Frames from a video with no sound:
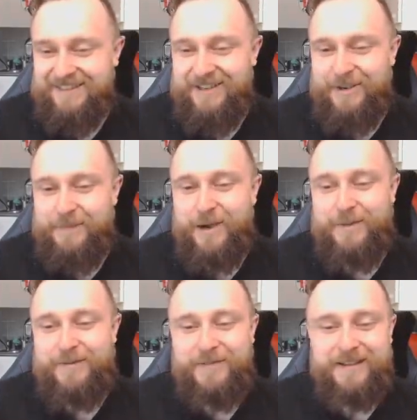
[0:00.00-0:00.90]
Oh,
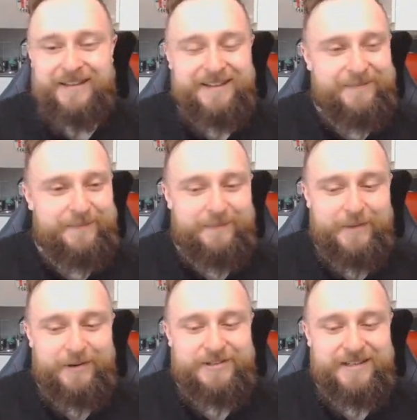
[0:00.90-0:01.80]
Popovic
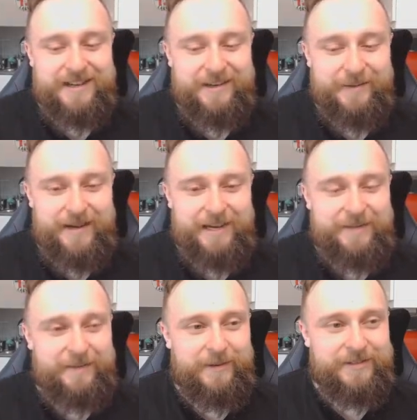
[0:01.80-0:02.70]
pushing it away,
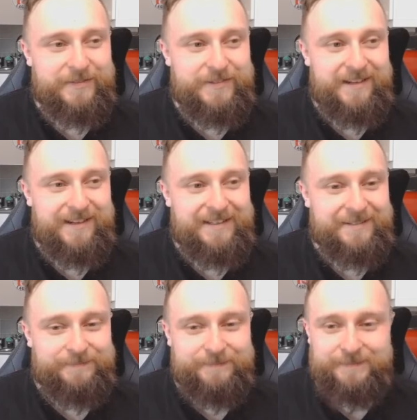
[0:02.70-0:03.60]
but it was
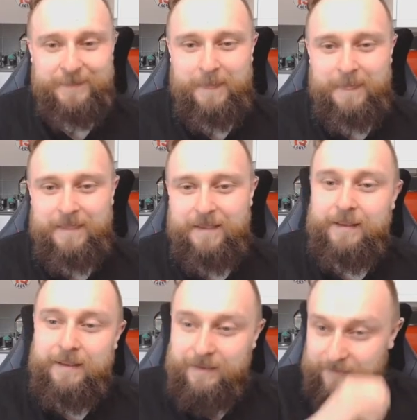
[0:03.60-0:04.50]
offside.
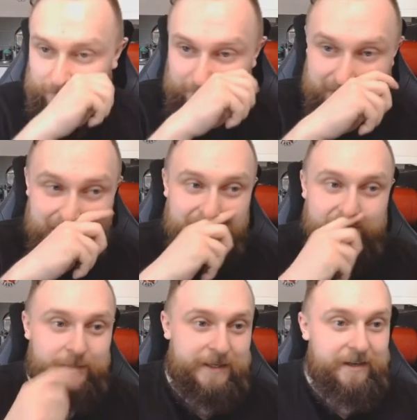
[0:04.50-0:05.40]
Wow,
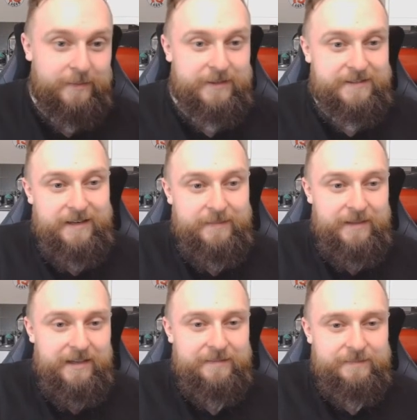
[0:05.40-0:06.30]
that could have been anybody's game
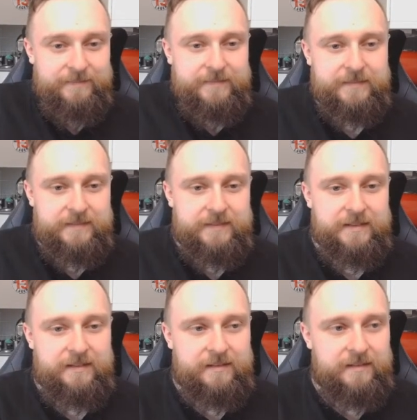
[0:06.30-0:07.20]
there.
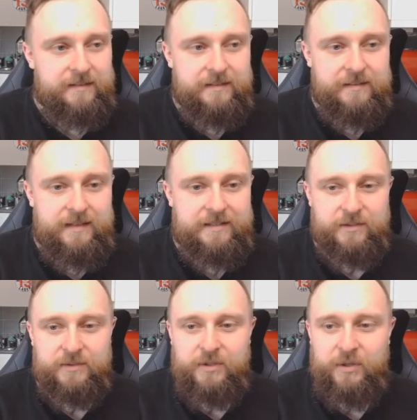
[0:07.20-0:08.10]

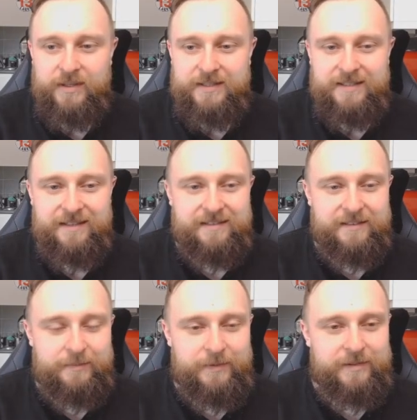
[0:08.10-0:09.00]
Neto's cut his
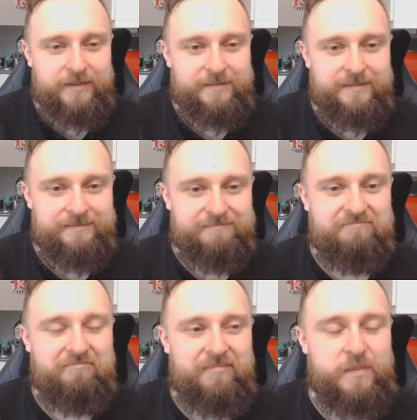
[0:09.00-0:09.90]
hand, but
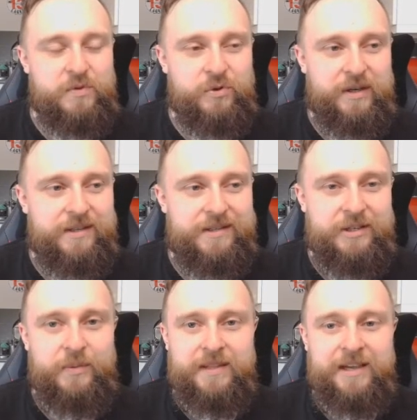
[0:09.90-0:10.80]
I'm sure he can
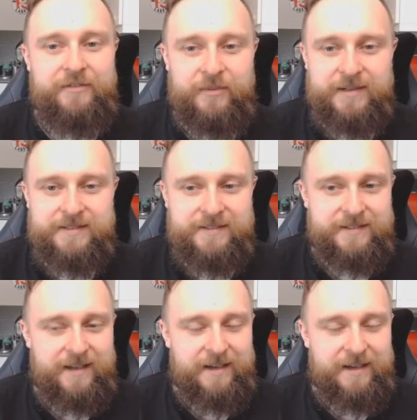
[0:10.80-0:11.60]
deal with that for the rest of this